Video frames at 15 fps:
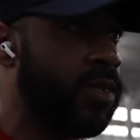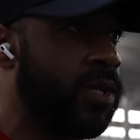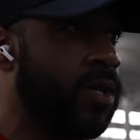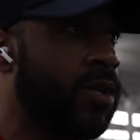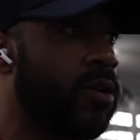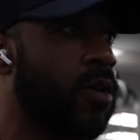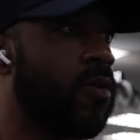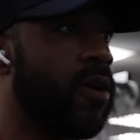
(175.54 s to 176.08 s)

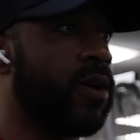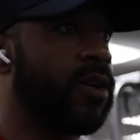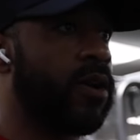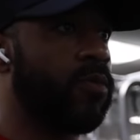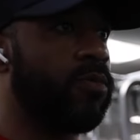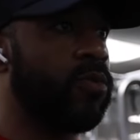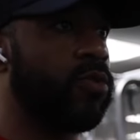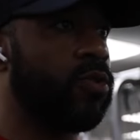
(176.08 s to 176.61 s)
10. All right,
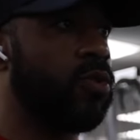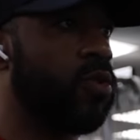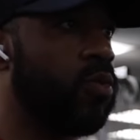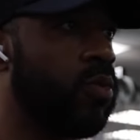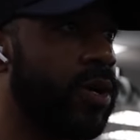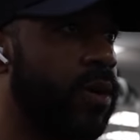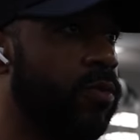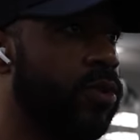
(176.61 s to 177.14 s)
now we're gonna
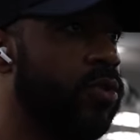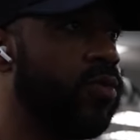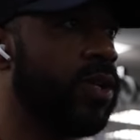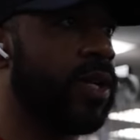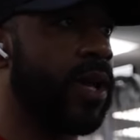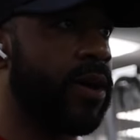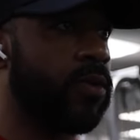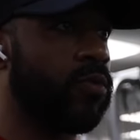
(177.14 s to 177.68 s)
go with our
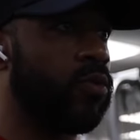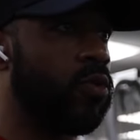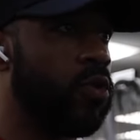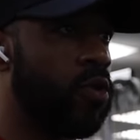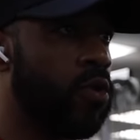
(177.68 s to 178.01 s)
unilateral.